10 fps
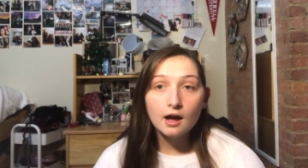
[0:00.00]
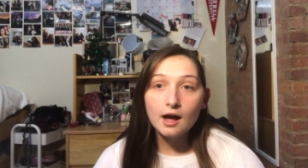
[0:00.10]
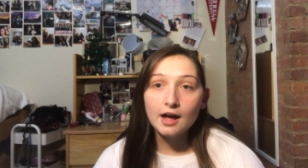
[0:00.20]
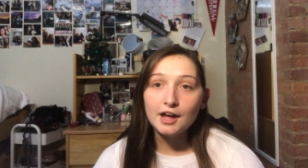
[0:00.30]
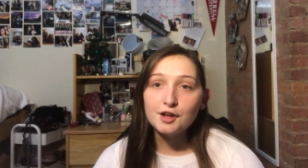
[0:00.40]

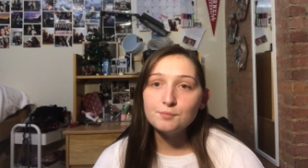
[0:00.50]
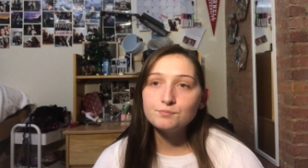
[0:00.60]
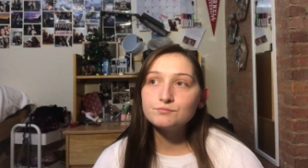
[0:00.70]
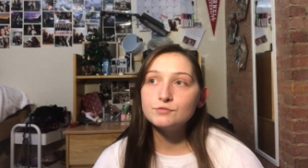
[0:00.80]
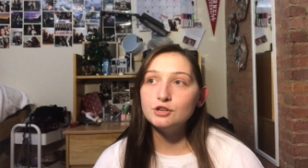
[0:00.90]

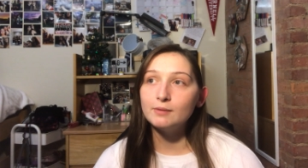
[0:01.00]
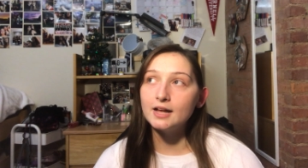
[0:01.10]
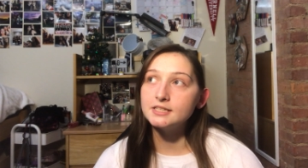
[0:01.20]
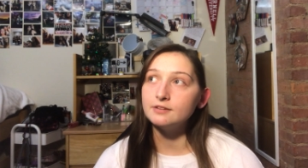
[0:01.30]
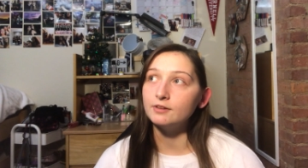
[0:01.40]

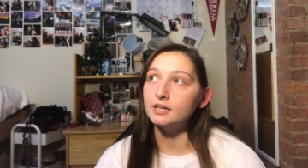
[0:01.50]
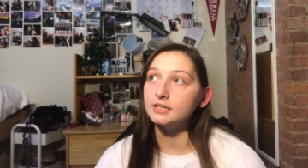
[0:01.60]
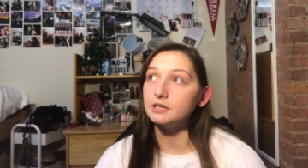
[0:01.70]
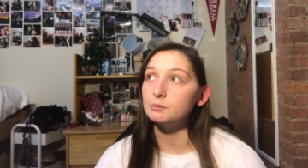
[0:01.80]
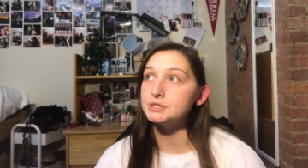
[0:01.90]
UMass, I felt
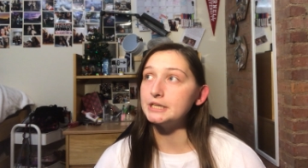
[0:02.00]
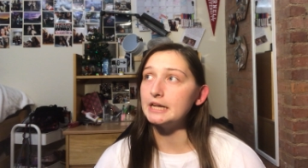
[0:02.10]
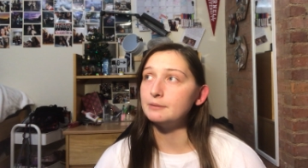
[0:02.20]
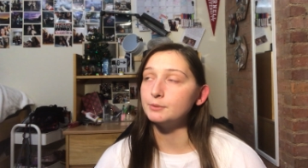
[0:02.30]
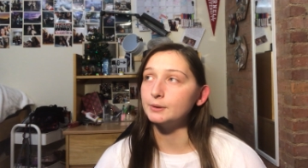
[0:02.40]
like there was a
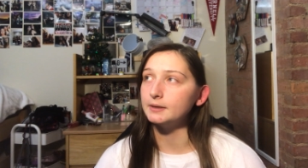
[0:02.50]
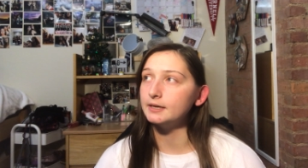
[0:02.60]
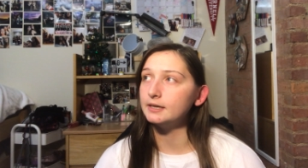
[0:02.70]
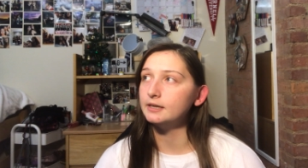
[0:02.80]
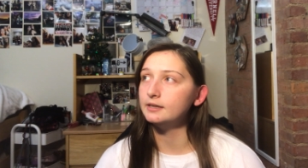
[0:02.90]
lot
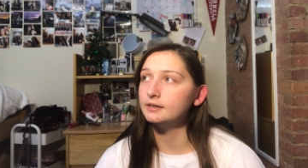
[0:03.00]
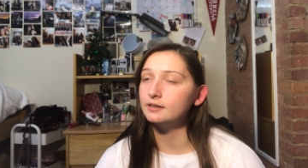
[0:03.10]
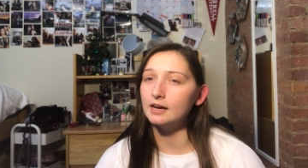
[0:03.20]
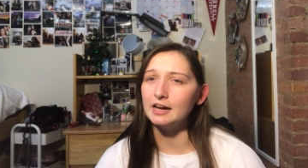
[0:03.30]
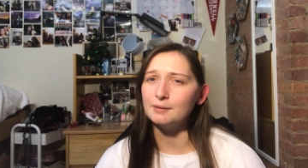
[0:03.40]
more
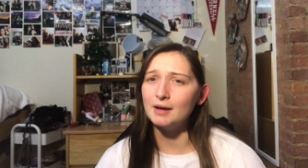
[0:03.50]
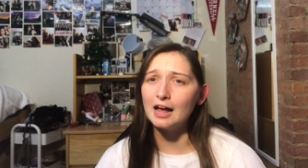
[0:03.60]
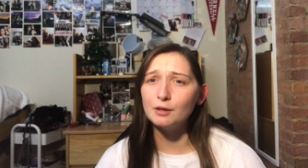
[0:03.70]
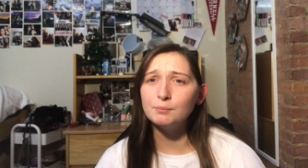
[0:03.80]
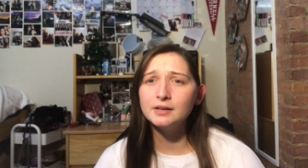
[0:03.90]

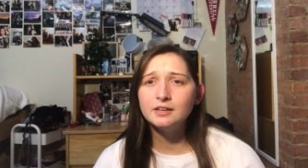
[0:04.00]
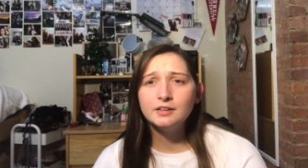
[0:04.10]
help